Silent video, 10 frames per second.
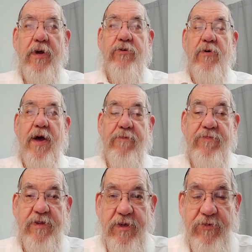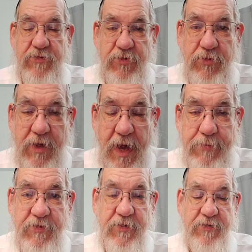you have these 2
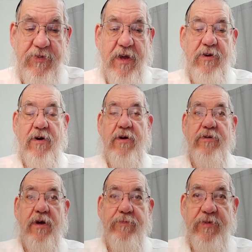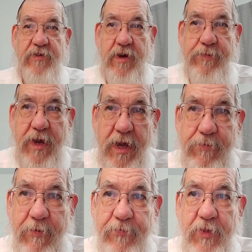types, the Zera Adam and Zera Behema.